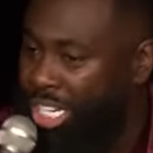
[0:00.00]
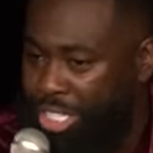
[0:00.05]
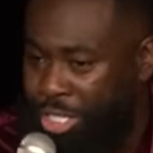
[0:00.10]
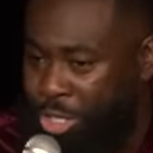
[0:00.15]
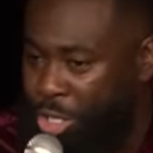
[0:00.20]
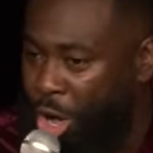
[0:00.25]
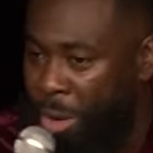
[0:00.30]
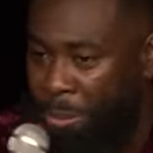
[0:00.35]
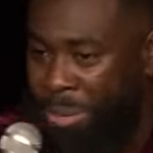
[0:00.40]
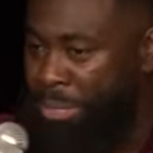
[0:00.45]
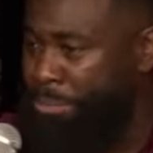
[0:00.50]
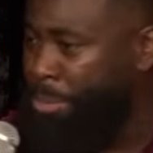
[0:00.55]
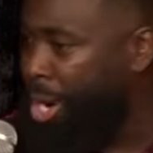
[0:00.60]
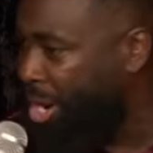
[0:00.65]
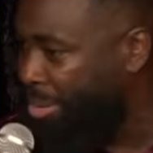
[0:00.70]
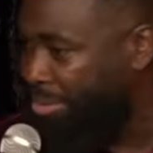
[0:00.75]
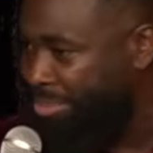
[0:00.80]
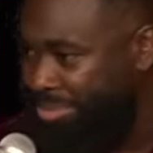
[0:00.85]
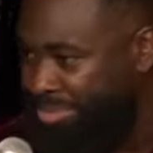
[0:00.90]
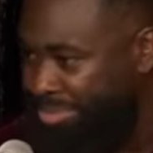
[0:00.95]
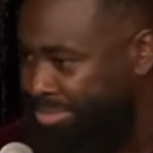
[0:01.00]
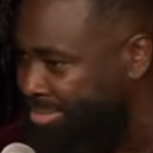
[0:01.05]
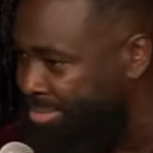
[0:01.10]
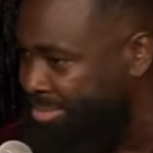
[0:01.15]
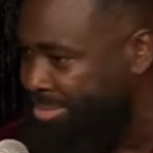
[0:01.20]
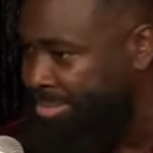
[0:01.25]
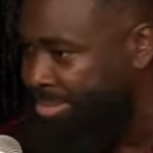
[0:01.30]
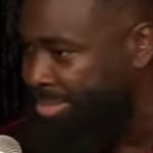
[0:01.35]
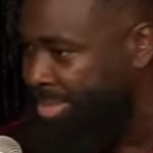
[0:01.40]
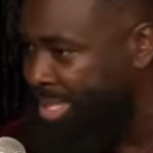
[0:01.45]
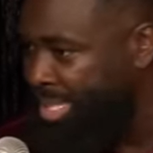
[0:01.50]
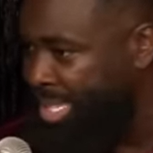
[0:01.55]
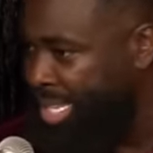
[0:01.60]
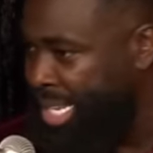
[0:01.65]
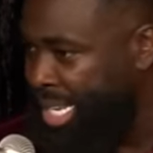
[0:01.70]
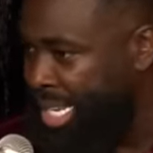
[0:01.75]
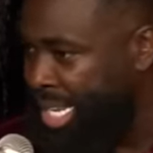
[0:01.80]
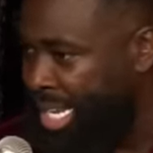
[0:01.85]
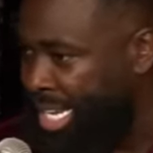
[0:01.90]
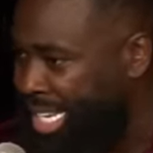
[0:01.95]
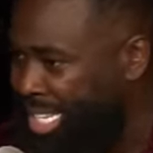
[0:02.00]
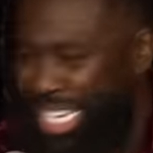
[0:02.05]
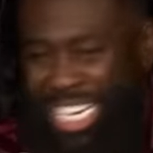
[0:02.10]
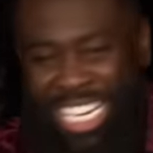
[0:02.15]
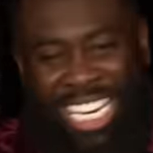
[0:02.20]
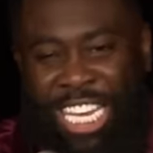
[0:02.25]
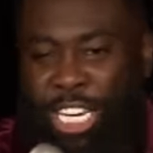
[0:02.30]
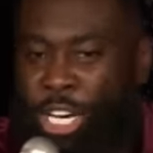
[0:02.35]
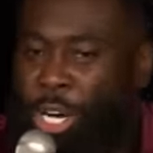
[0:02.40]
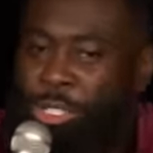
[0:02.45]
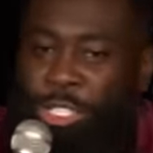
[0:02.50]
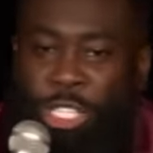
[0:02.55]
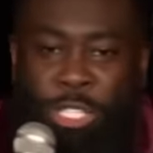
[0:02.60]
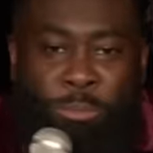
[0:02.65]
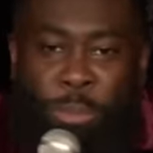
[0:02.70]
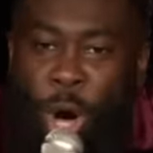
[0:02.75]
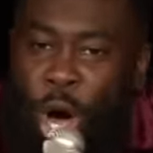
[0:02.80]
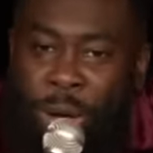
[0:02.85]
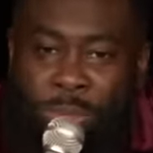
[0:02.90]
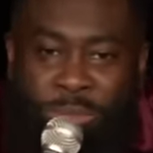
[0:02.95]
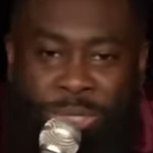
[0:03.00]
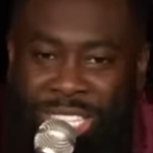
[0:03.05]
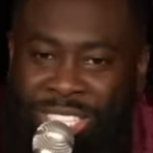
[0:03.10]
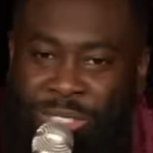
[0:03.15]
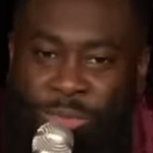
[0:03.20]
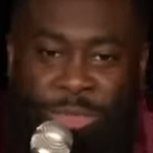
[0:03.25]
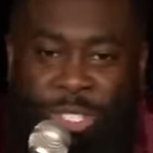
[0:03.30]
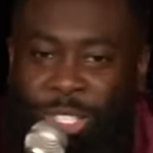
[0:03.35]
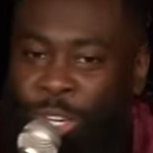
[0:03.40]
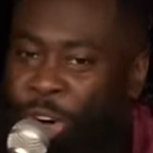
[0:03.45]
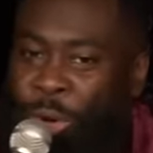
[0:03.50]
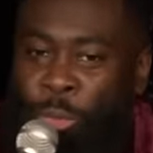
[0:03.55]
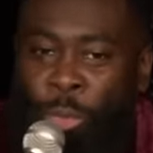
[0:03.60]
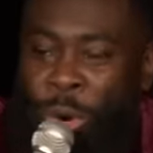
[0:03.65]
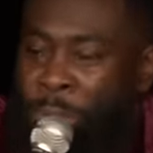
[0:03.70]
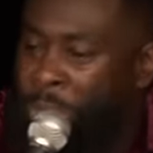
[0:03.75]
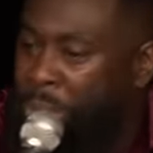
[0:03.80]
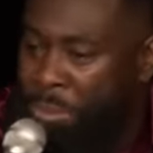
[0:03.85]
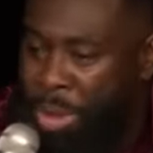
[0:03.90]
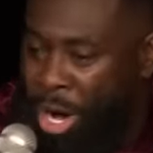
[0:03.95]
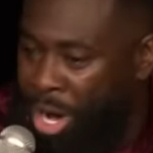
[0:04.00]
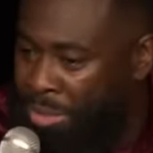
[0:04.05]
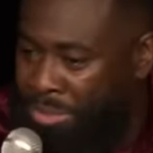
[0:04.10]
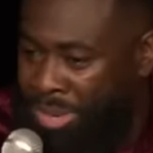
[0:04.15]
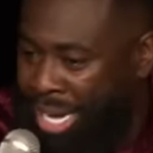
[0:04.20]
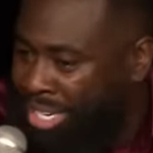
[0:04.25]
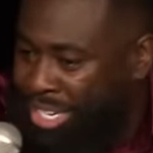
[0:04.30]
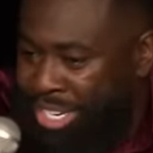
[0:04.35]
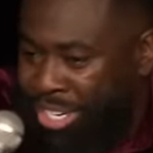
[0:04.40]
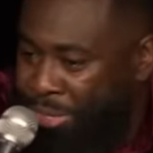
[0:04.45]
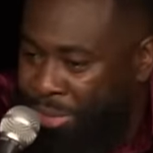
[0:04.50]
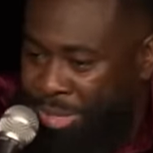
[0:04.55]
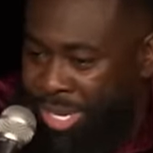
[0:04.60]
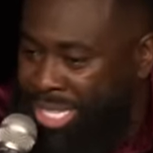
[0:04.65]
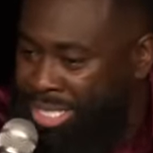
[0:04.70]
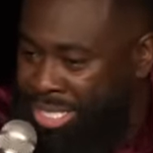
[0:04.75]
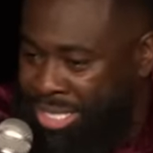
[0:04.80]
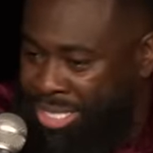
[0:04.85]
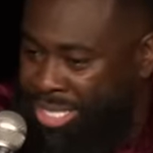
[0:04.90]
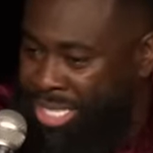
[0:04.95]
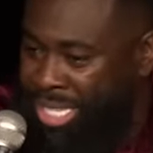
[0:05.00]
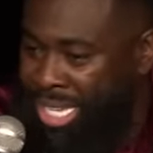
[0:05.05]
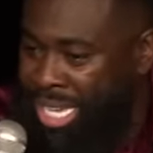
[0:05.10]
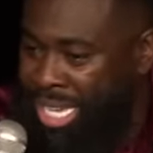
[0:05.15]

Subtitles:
and he's got a big bottom. Nico's just bottom, just, you got a woman bottom. I don't know, I just.